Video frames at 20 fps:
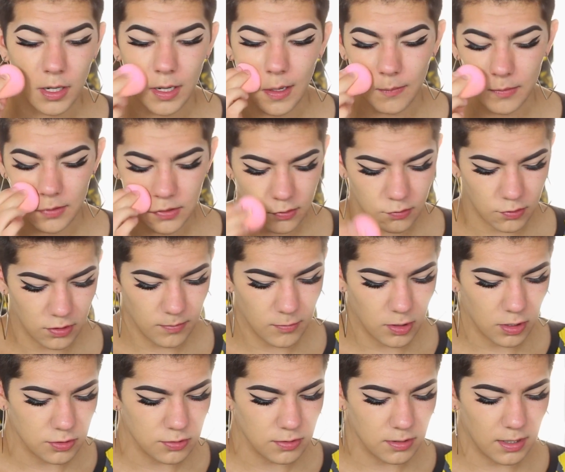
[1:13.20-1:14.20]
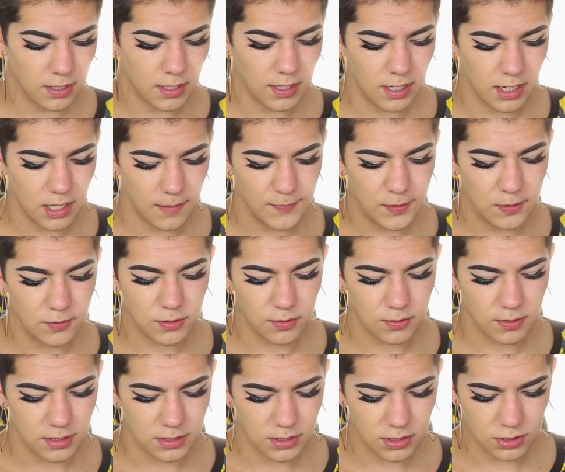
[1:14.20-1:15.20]
Now, when you're cream contouring like I am, you
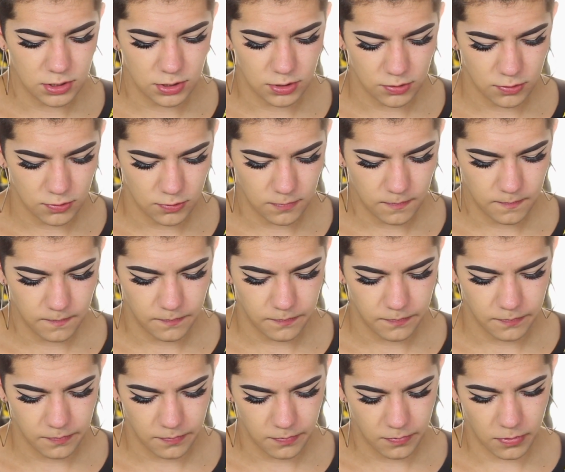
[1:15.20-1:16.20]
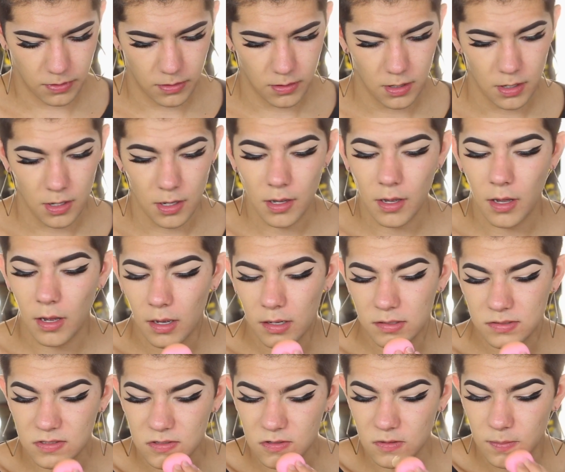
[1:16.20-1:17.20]
don't need to do a
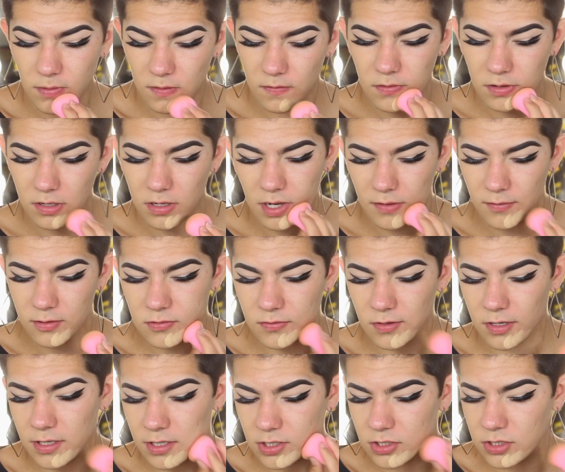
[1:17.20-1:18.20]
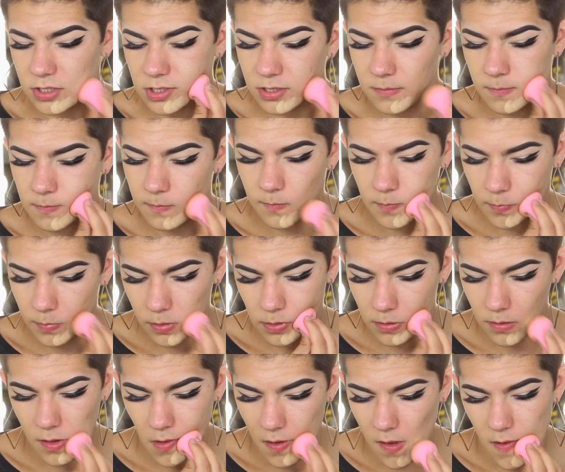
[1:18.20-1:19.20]
super full coverage foundation
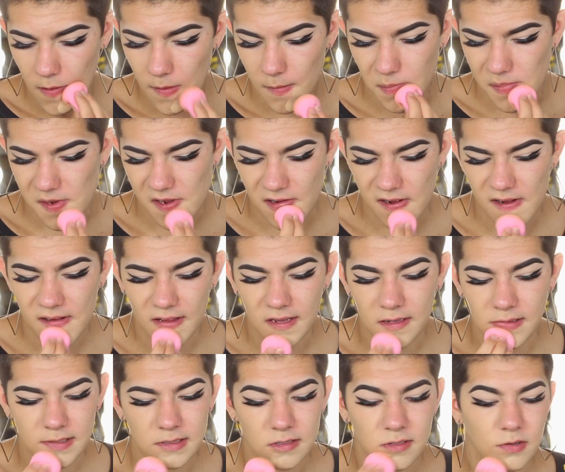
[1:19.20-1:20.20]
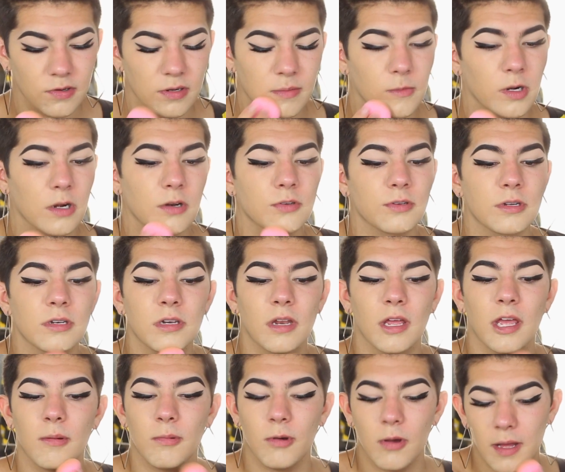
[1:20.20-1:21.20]
because the cream contouring,
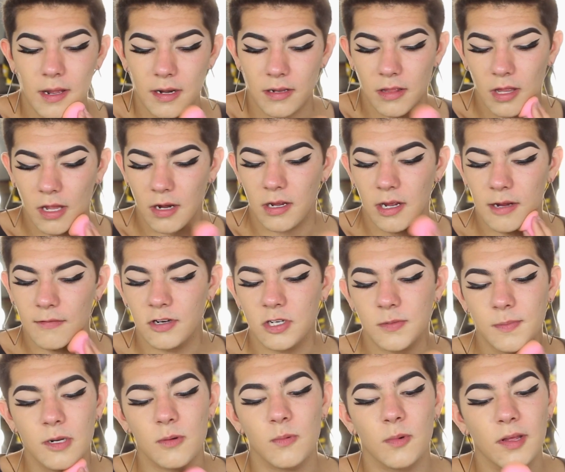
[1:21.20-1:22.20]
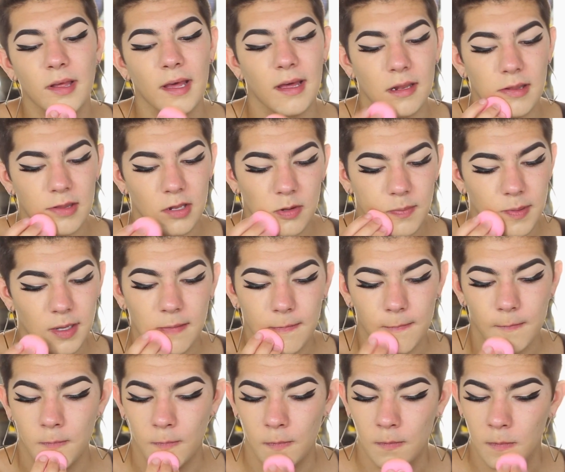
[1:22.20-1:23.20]
it won't add a lot of coverage, but it will add a little bit.